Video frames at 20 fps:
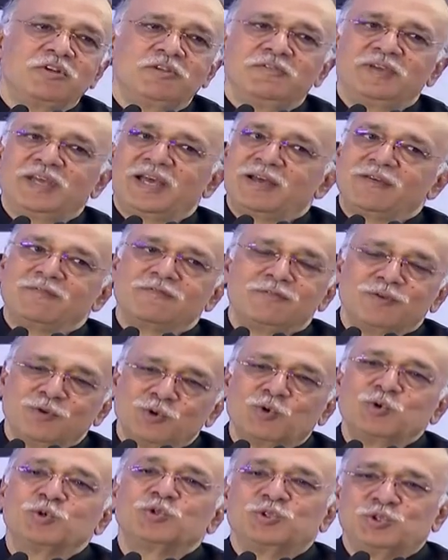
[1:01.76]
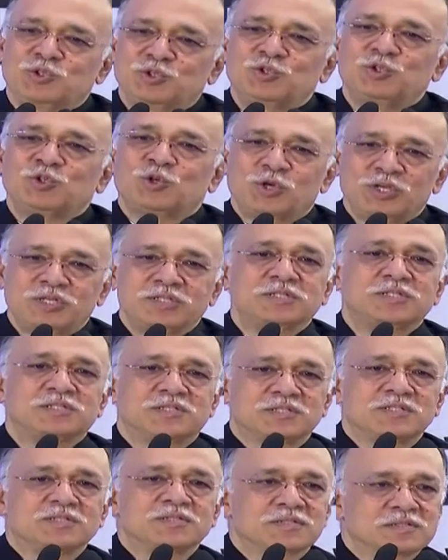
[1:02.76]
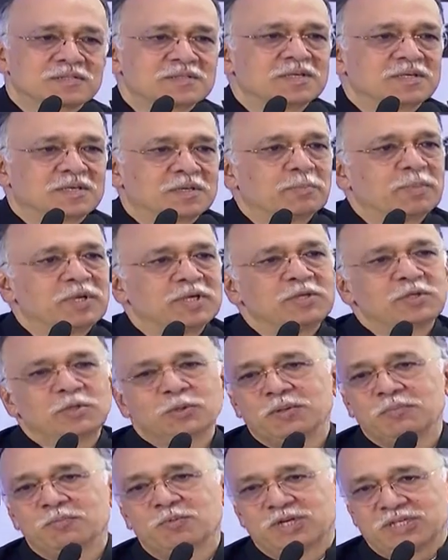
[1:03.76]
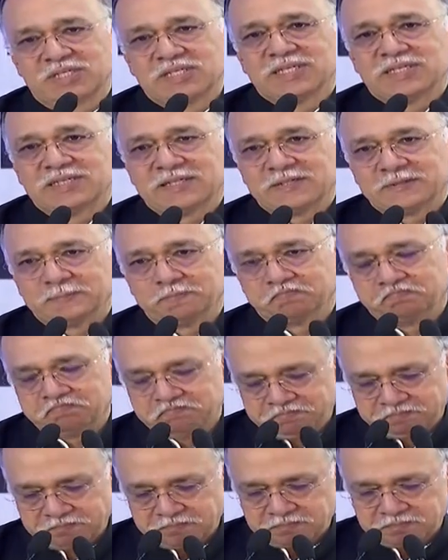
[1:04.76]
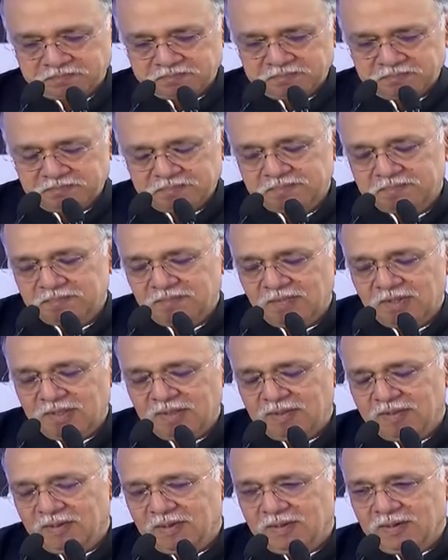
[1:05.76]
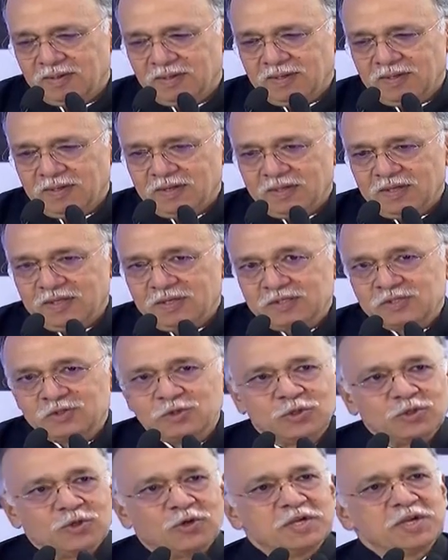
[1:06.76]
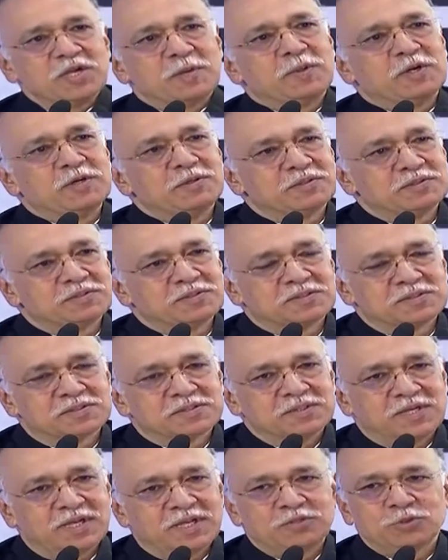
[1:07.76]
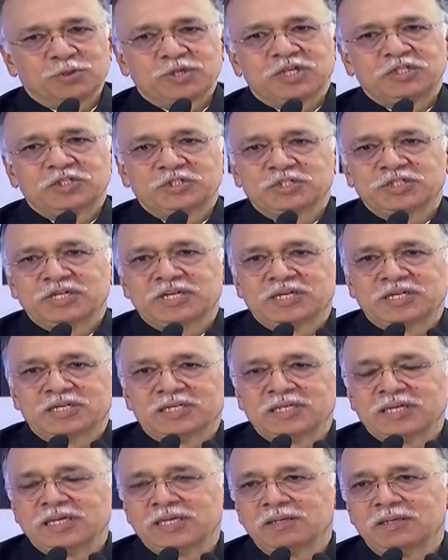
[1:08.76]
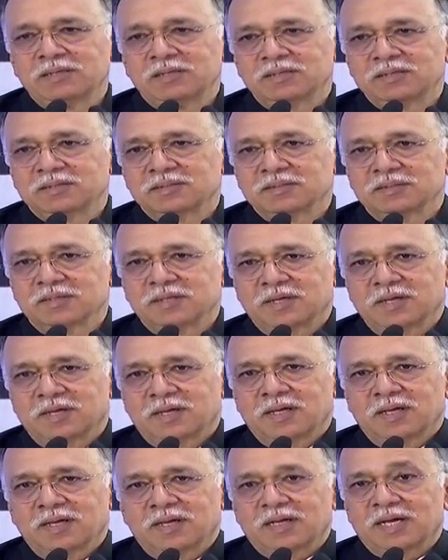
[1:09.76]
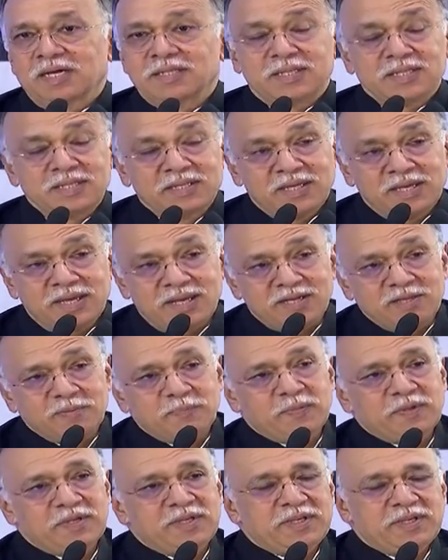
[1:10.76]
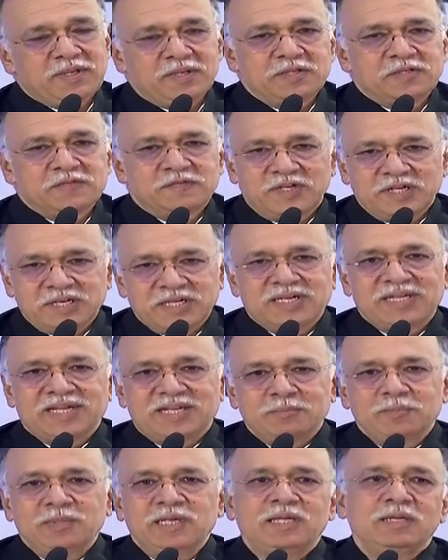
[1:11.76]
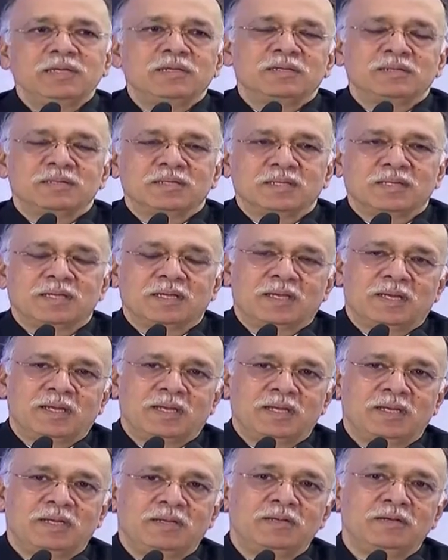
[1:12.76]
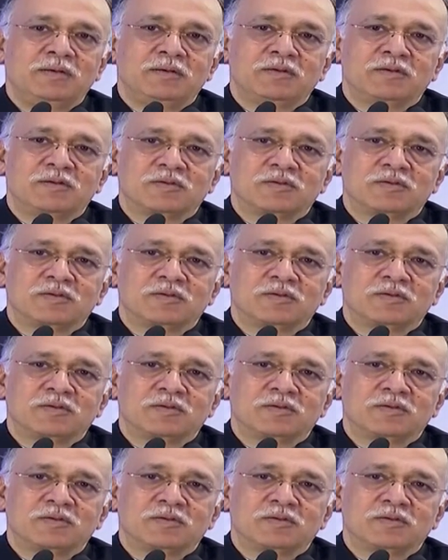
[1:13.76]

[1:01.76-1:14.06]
we have no choice but to embrace it. So talking about education and learning, I think the NEP is very timely, and